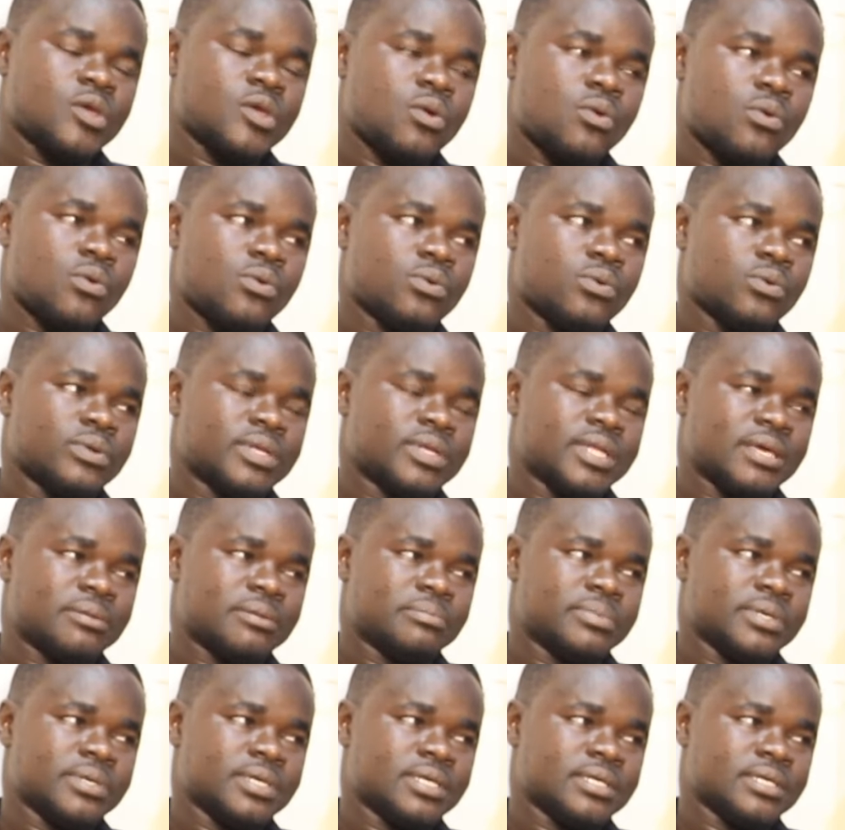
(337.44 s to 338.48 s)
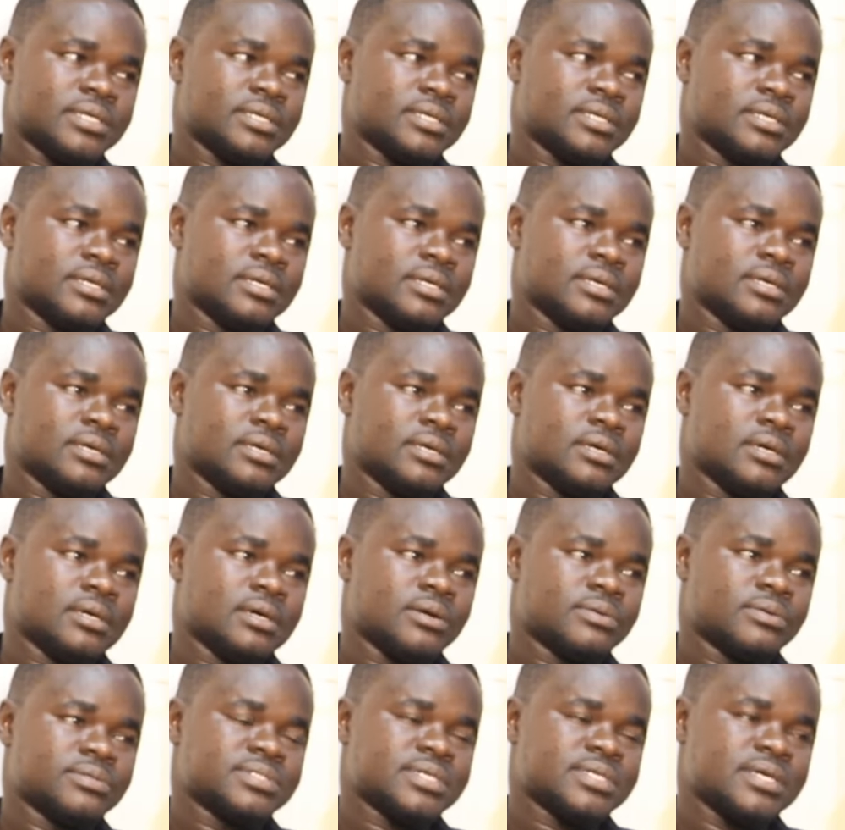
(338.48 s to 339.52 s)
oh there be
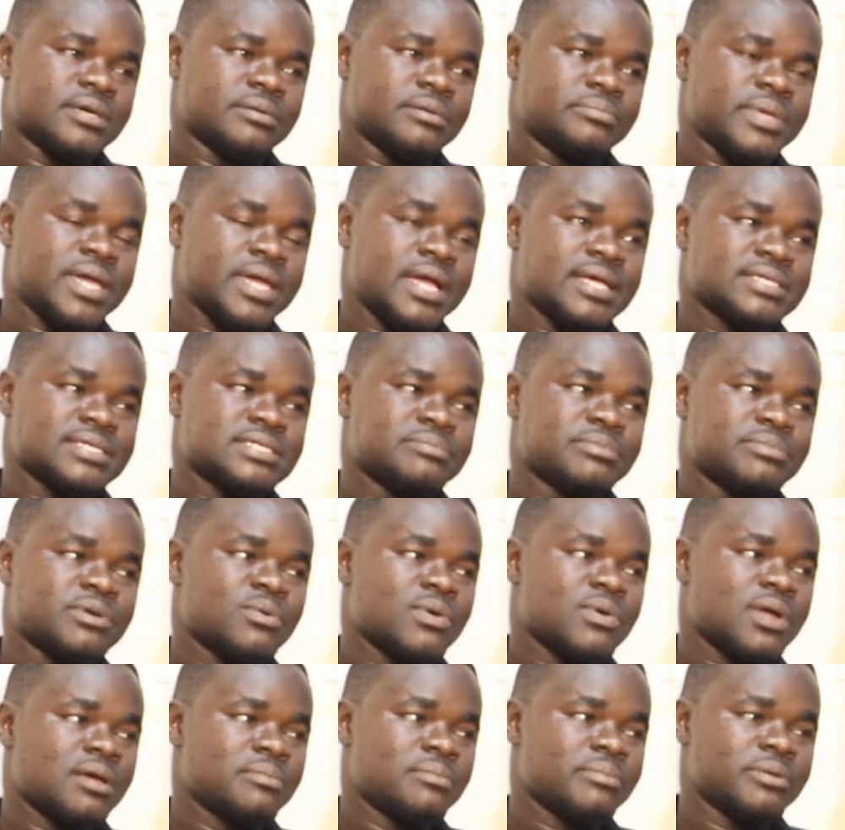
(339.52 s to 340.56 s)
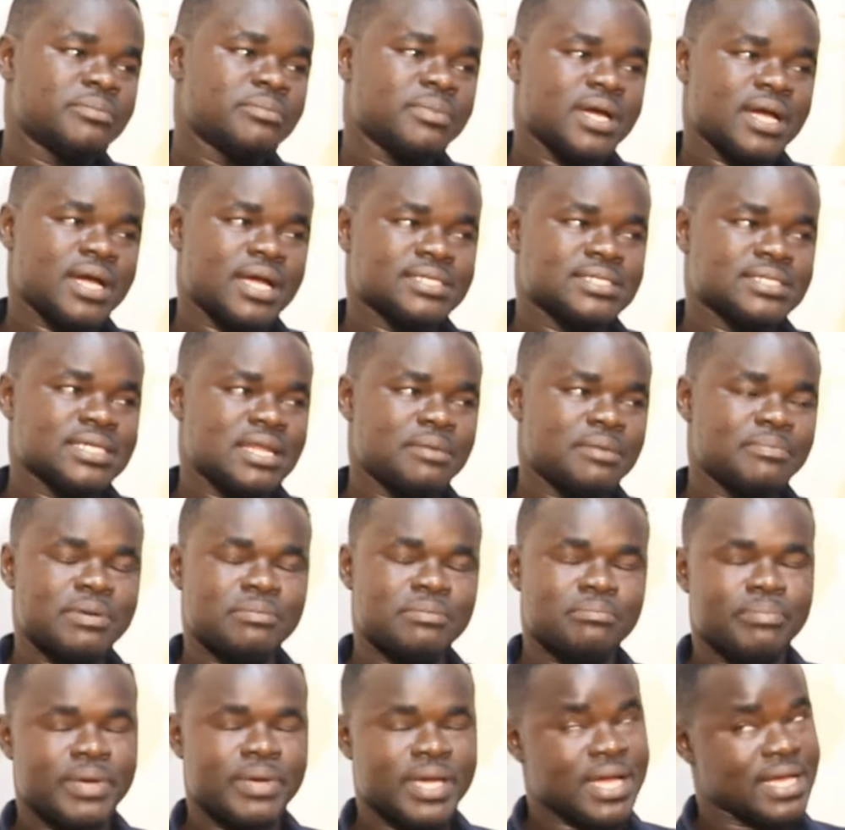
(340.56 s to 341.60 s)
on say me nkasa me nkora bim na nkasa na
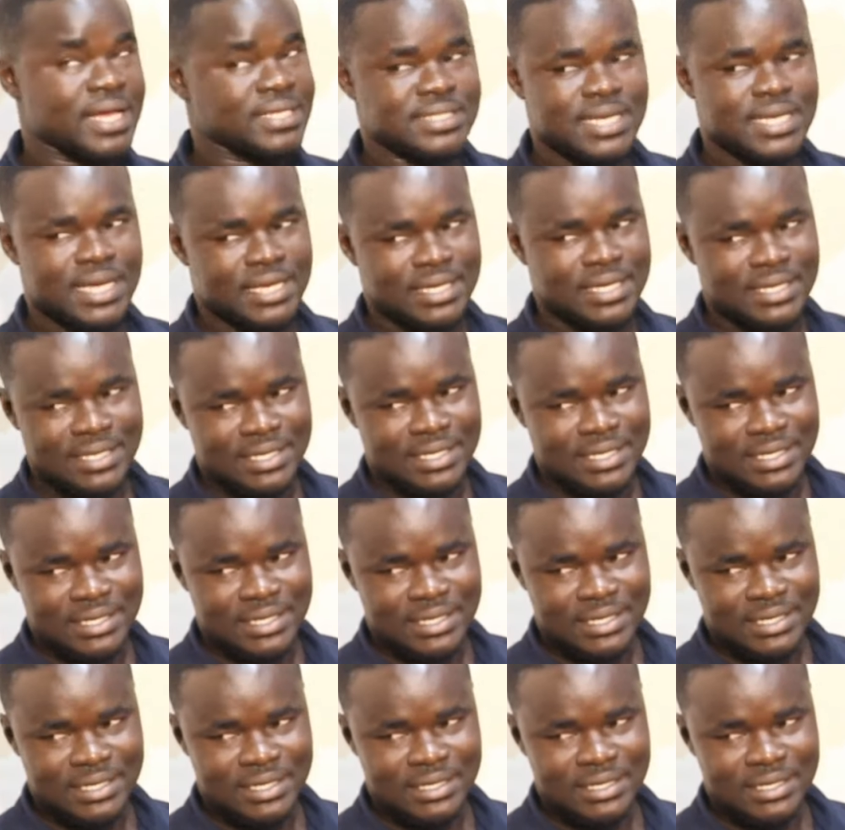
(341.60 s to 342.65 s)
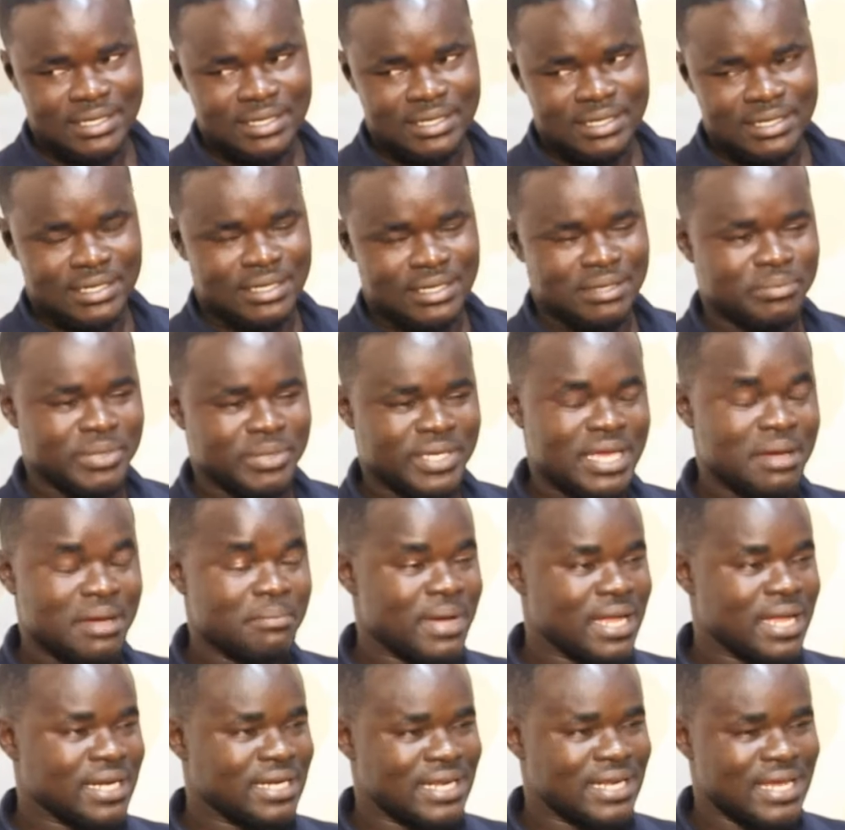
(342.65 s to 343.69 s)
me mpekasa me
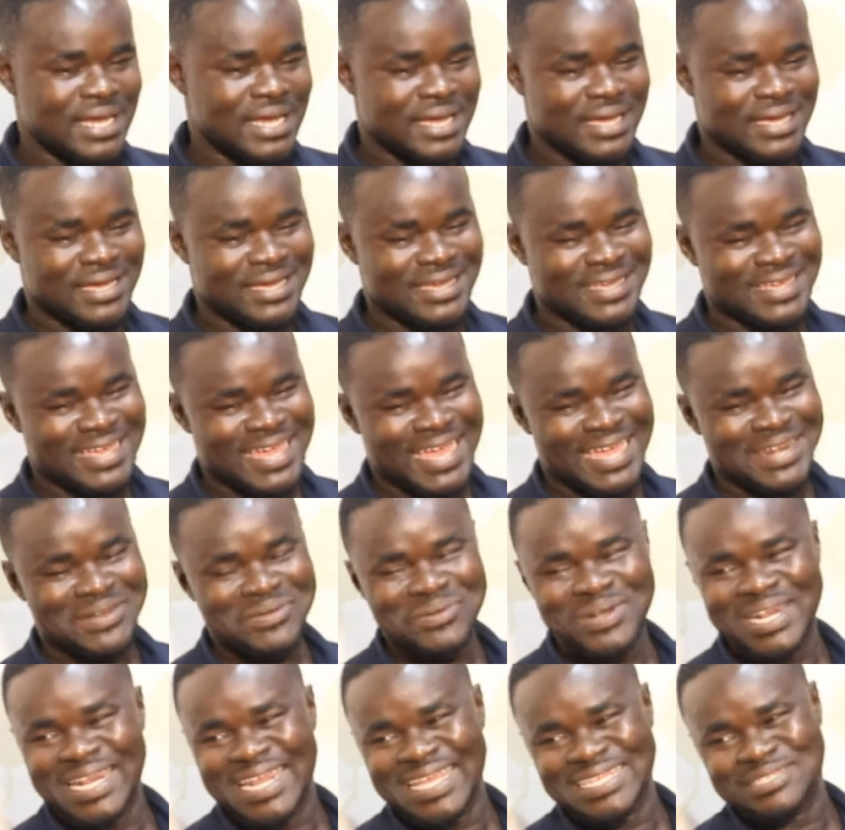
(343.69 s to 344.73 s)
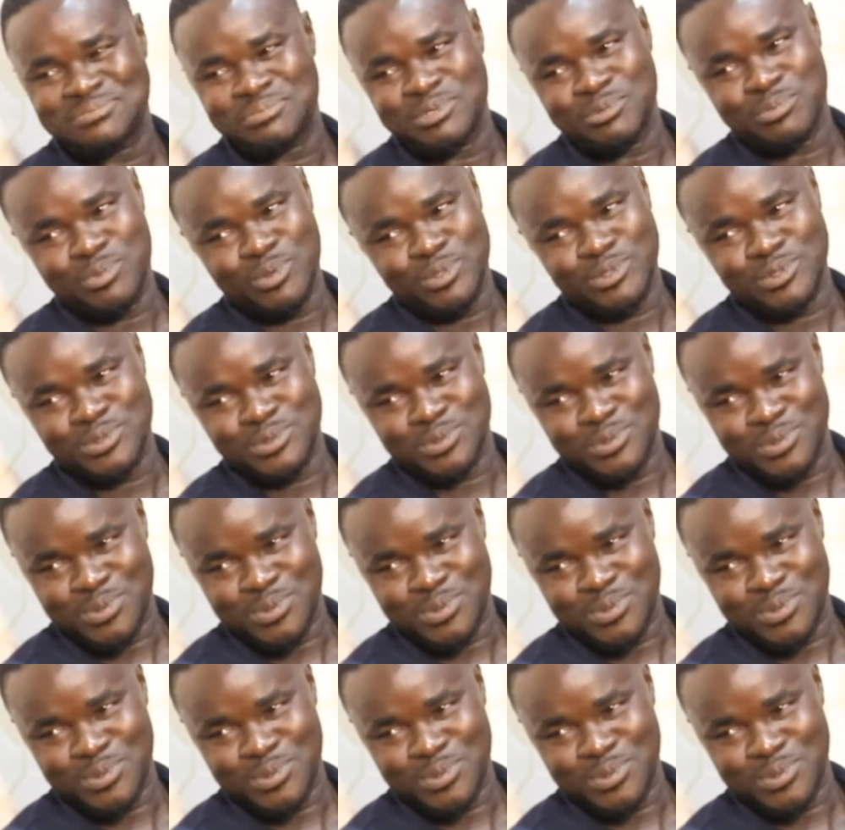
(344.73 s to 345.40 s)
yama dia I don't let people to